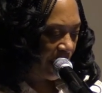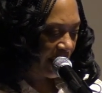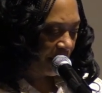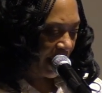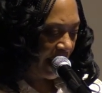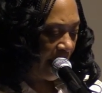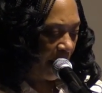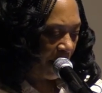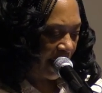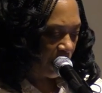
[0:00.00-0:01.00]
That's me.
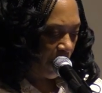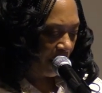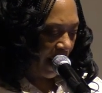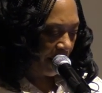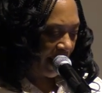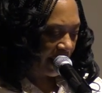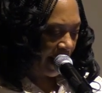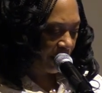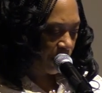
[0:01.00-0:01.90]
Minus one black man times